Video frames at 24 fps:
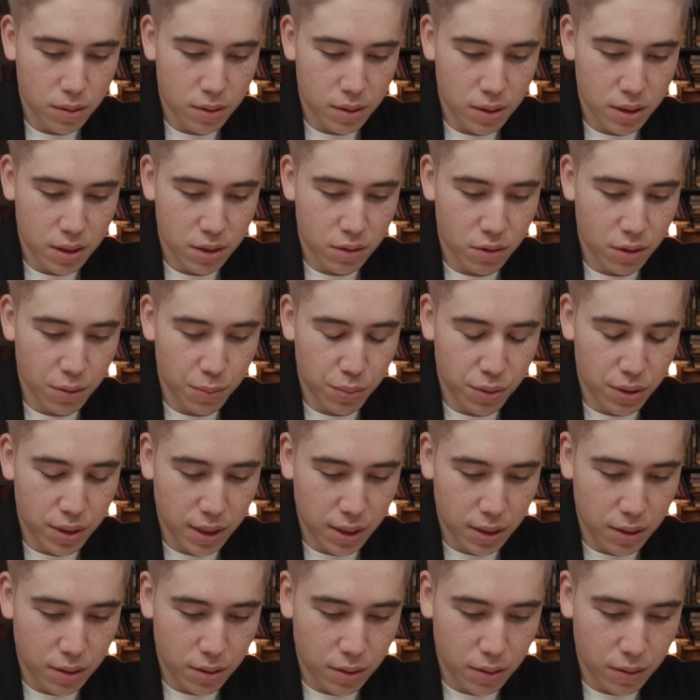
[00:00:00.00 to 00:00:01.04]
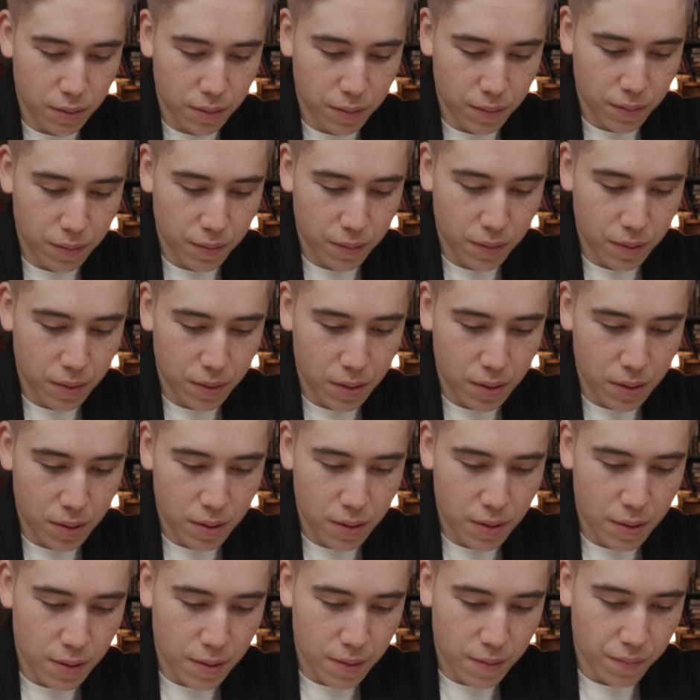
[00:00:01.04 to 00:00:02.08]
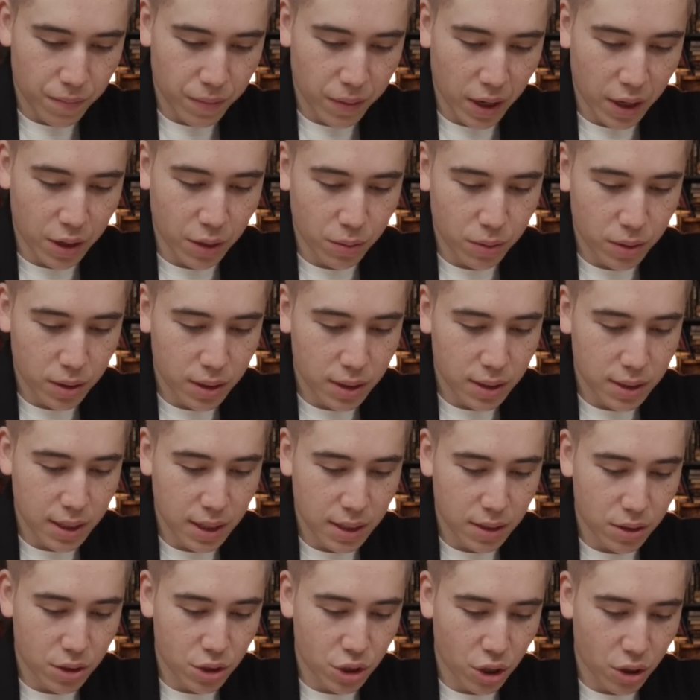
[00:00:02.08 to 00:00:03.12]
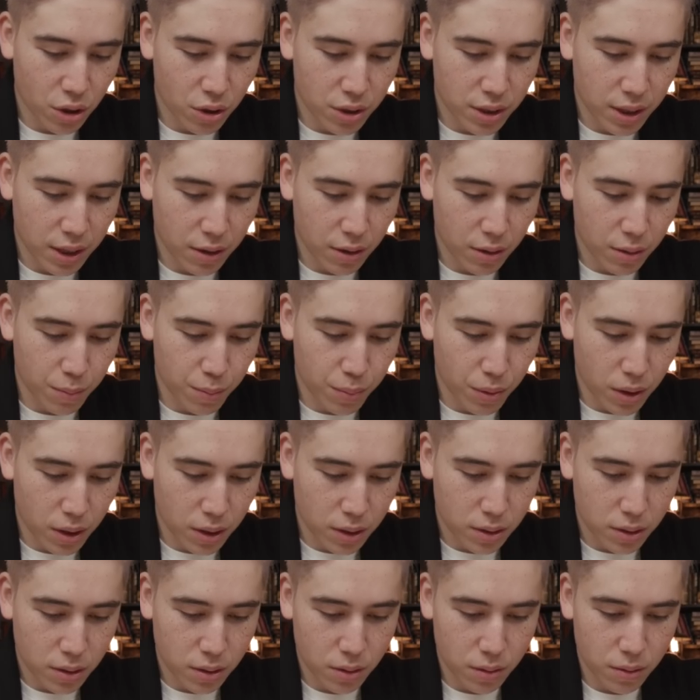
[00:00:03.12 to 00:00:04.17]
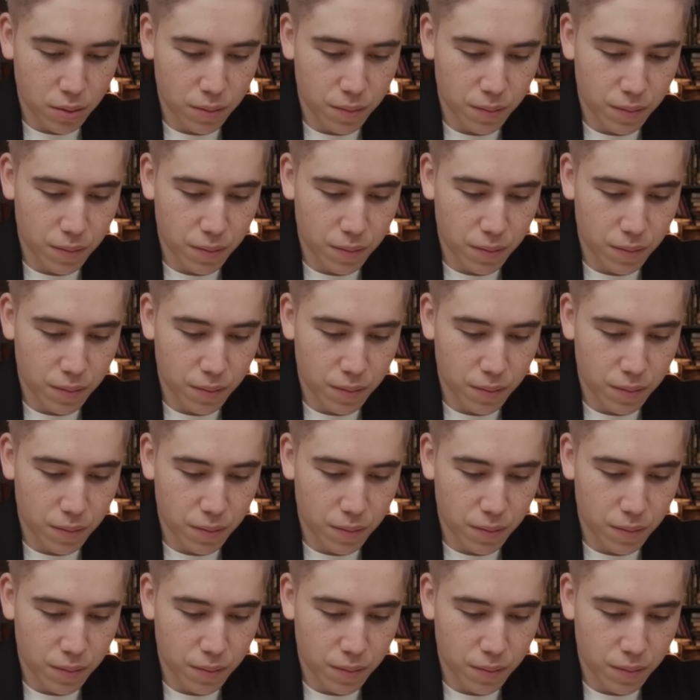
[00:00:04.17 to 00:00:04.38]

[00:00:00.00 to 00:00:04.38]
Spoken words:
Screen protector. I don't think this has a charge out of the box though.